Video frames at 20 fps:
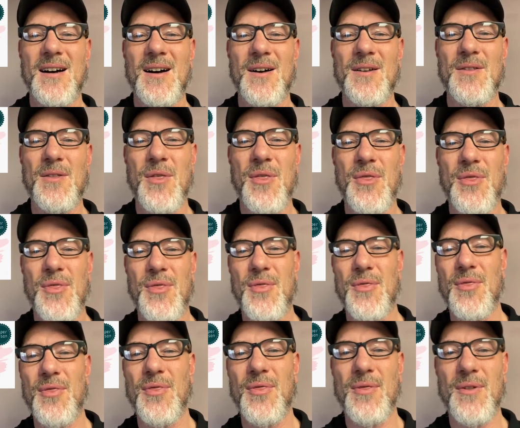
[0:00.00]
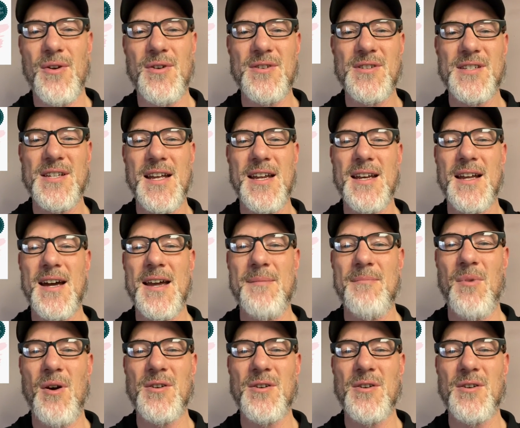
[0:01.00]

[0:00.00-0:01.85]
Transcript: on Thursday night,